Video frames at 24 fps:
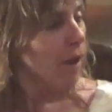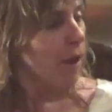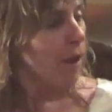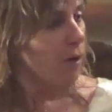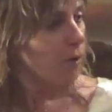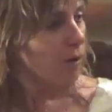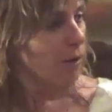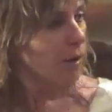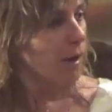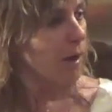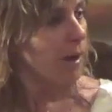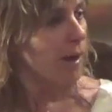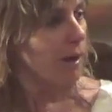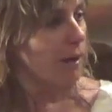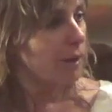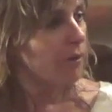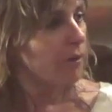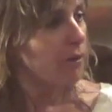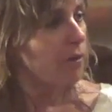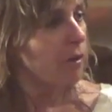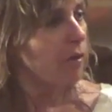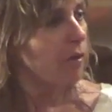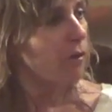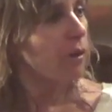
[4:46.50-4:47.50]
Okay,
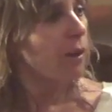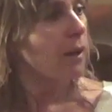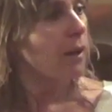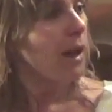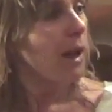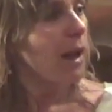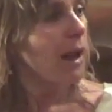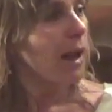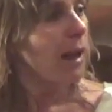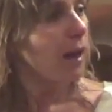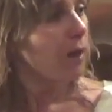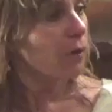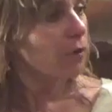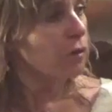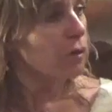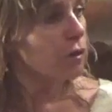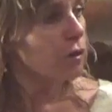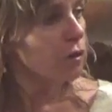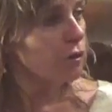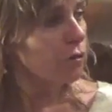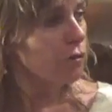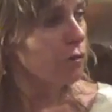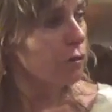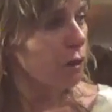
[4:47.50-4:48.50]
so how do
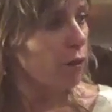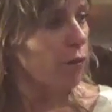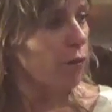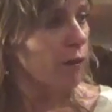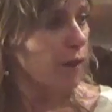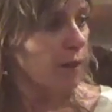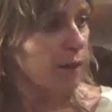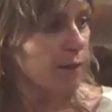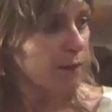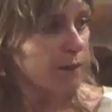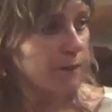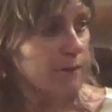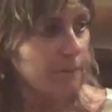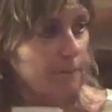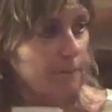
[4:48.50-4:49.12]
you know that?